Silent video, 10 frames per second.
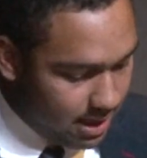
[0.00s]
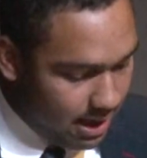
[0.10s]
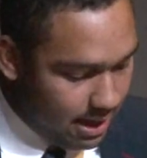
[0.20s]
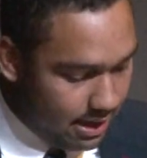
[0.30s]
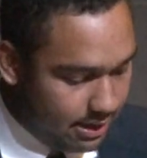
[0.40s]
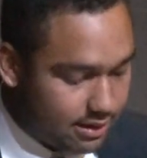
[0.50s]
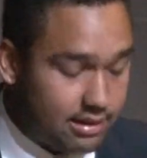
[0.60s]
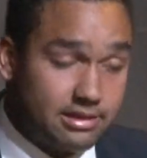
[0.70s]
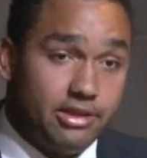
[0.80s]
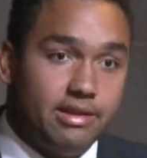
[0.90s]
The
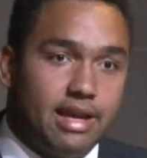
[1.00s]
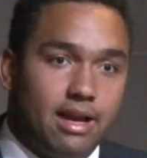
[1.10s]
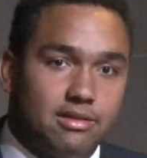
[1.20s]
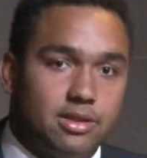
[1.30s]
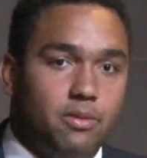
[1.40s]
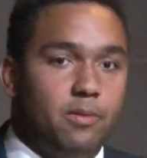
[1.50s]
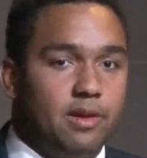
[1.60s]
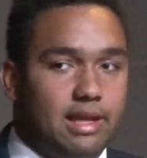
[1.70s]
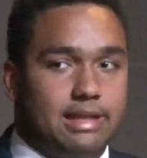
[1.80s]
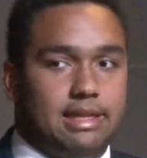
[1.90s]
Student Council
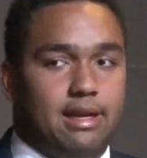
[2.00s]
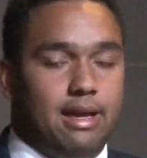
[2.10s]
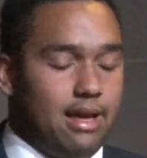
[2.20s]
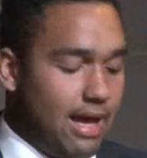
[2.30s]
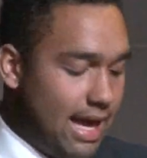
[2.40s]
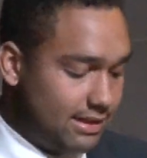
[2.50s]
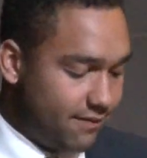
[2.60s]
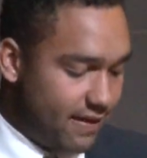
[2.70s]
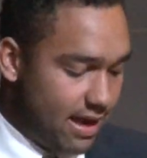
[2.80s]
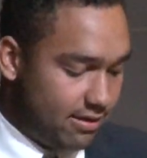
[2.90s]
would like to ask the
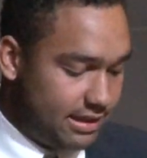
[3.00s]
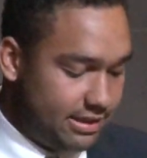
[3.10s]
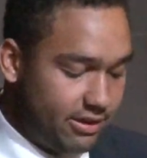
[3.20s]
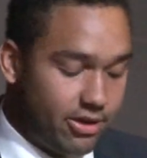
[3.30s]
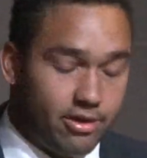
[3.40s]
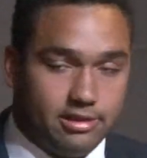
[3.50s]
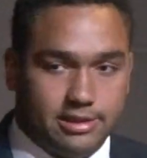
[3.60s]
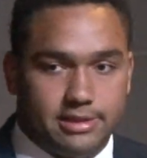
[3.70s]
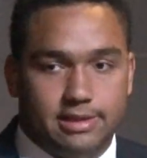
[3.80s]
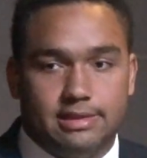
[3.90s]
faculty to encourage
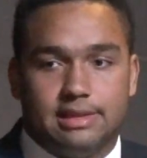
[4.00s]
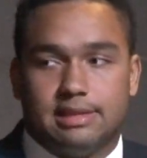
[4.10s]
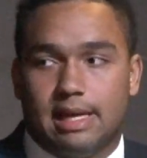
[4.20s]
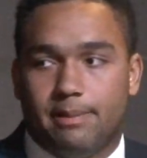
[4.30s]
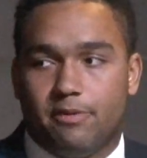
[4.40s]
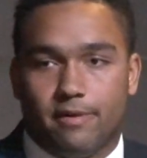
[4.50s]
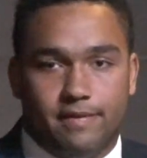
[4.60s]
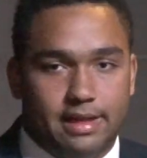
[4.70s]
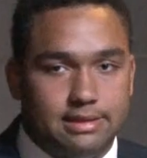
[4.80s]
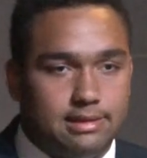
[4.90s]
their students to sign up for
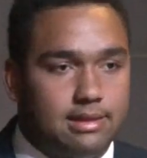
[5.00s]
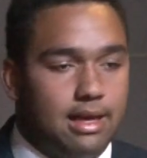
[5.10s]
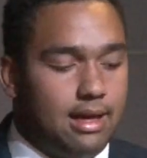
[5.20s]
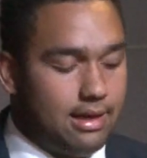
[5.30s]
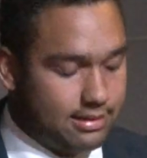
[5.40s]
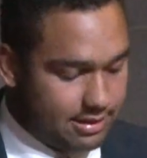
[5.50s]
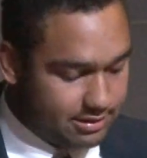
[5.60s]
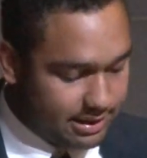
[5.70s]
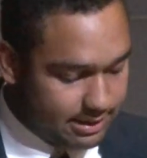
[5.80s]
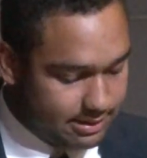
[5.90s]
events
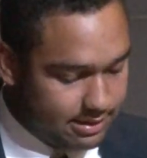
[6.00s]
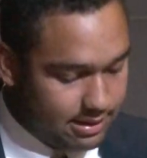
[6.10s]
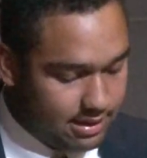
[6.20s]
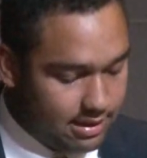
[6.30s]
such as